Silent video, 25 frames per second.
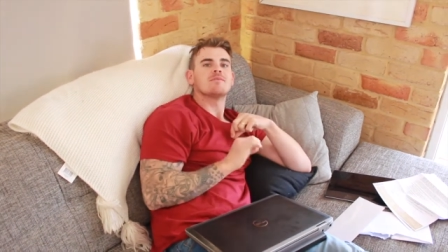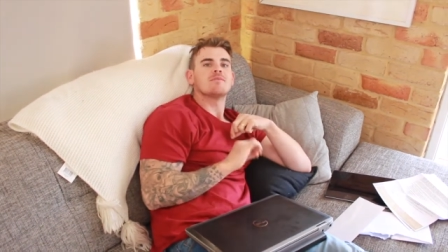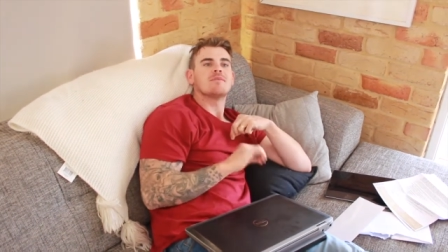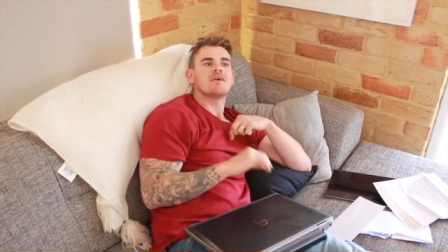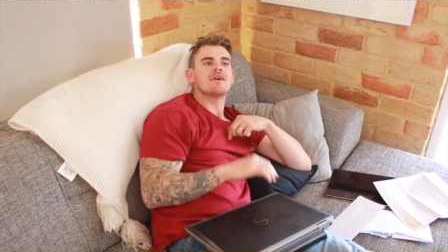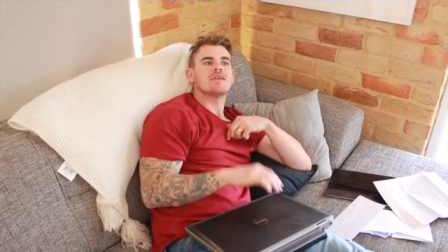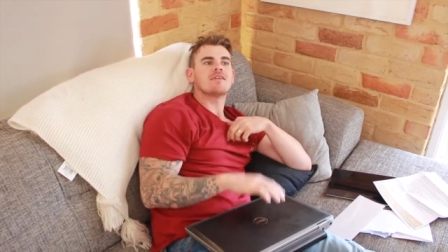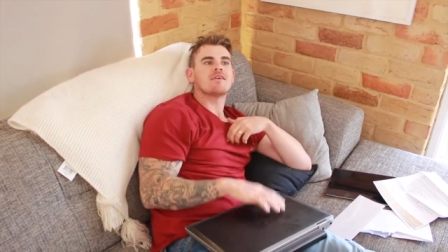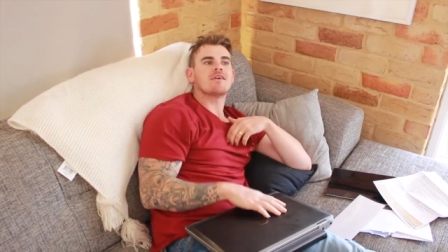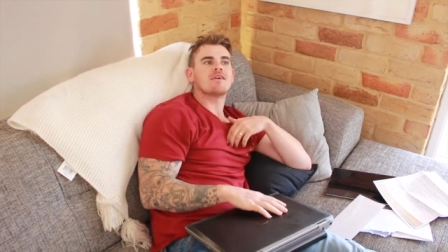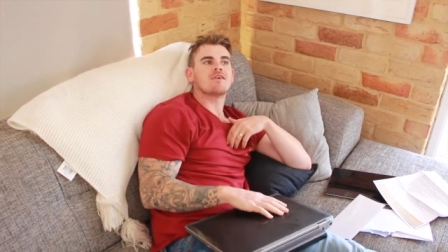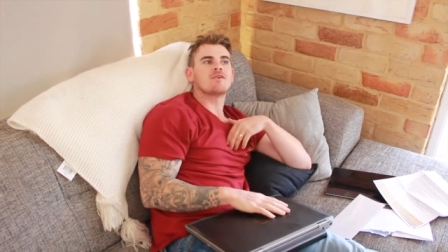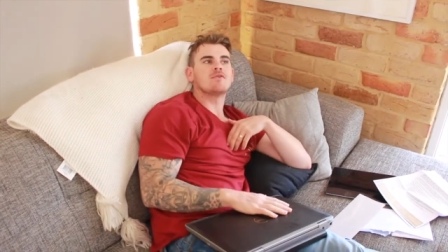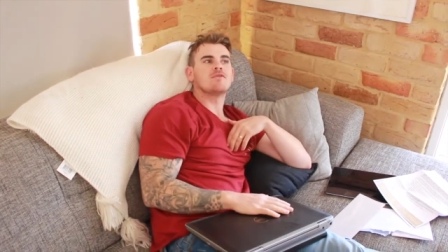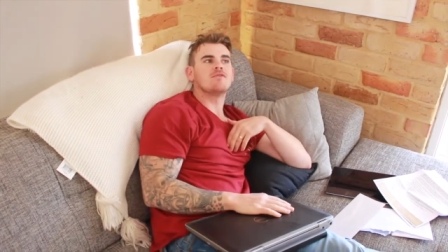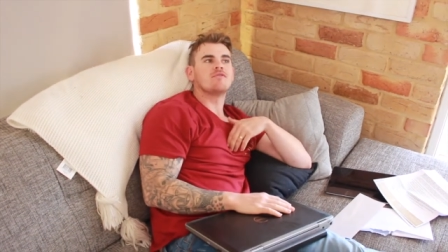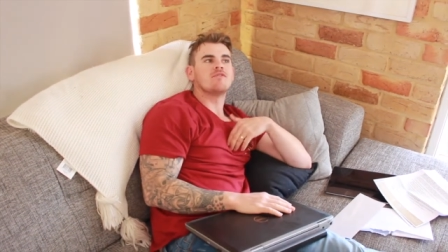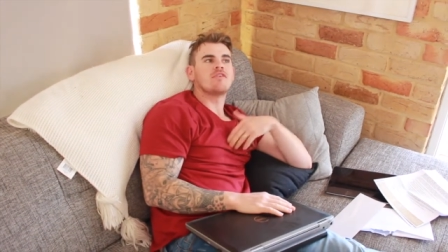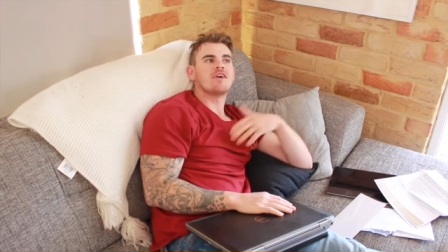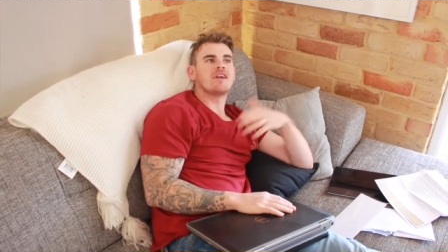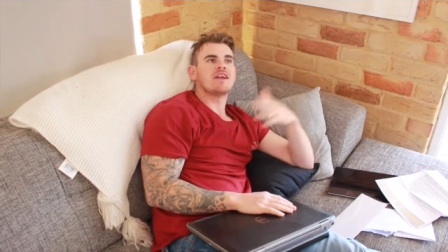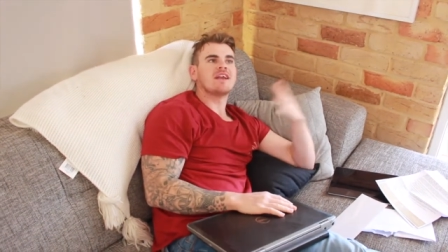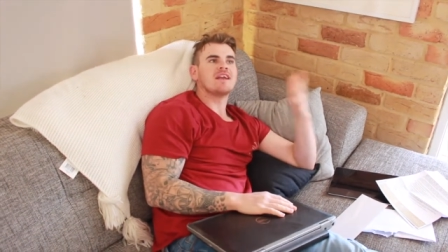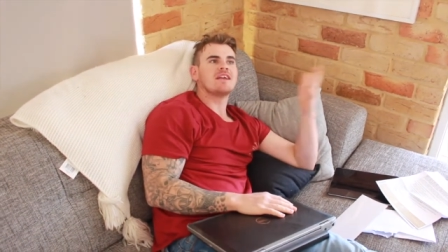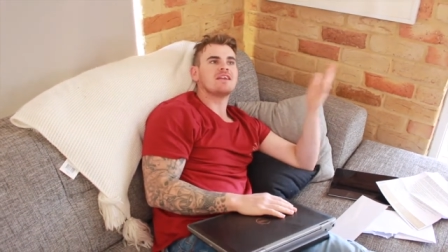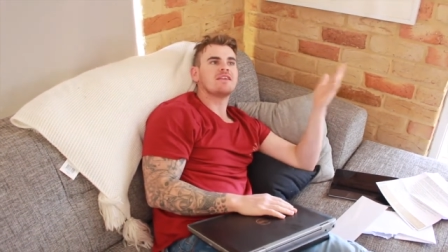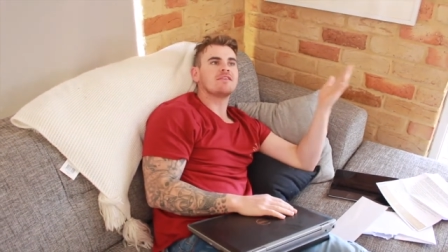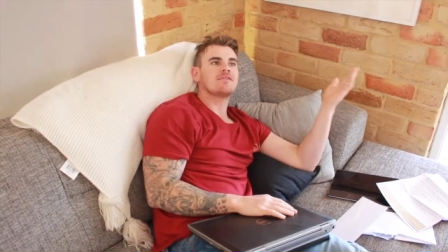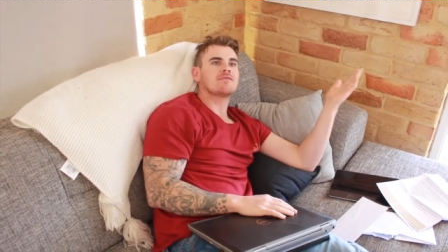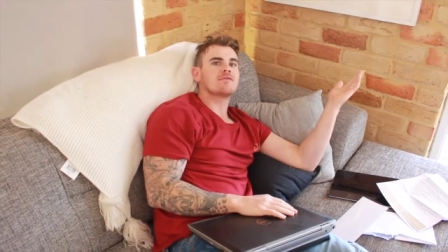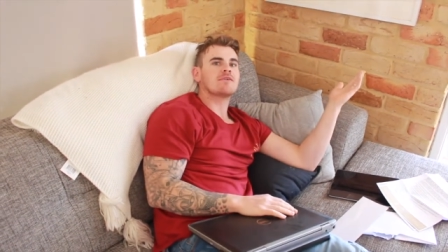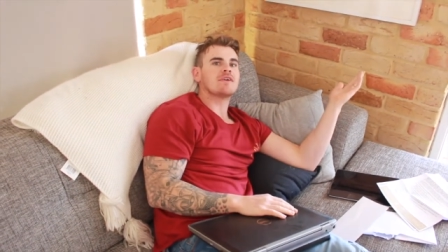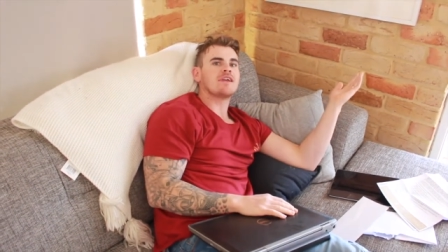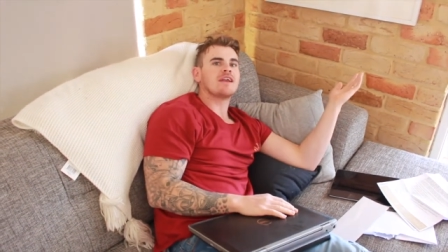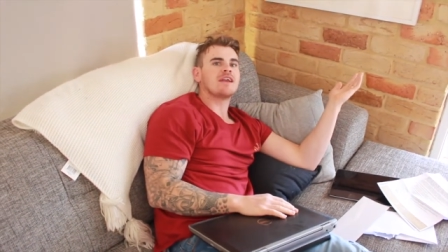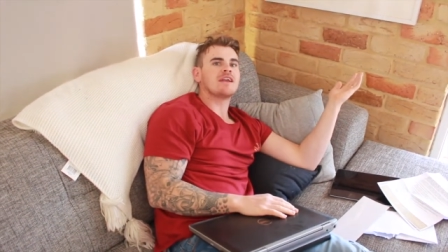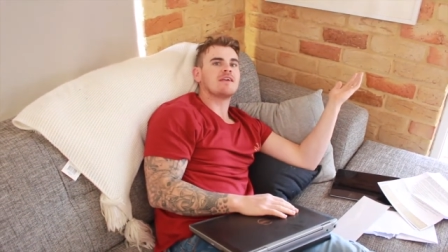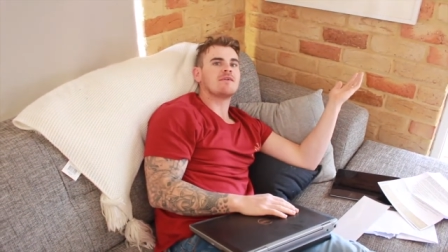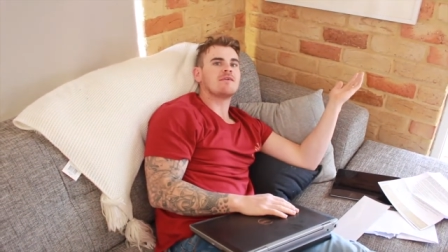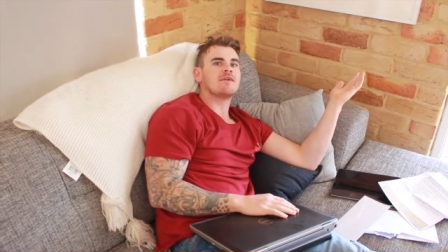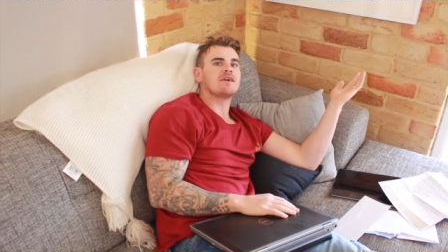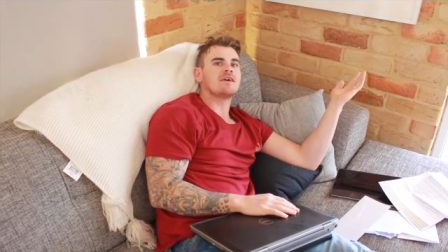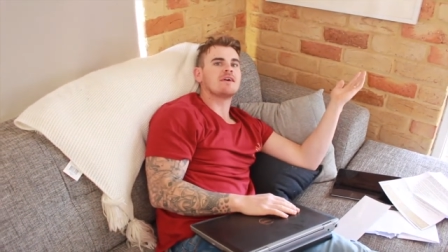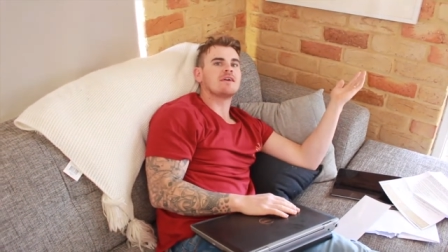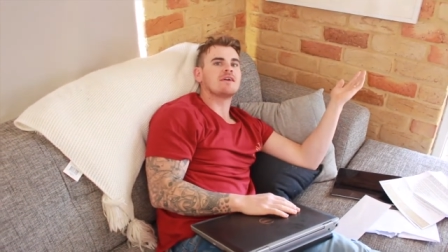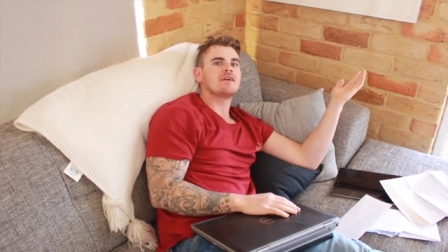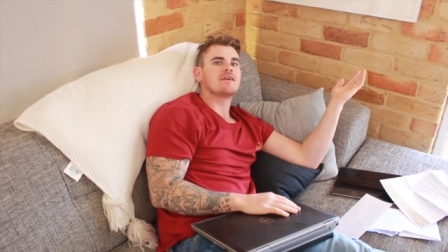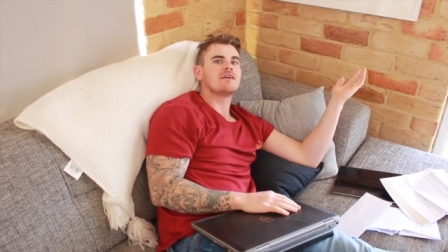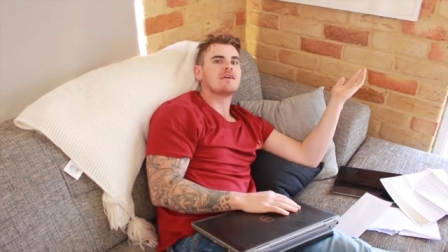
but I couldn't find any thread anywhere.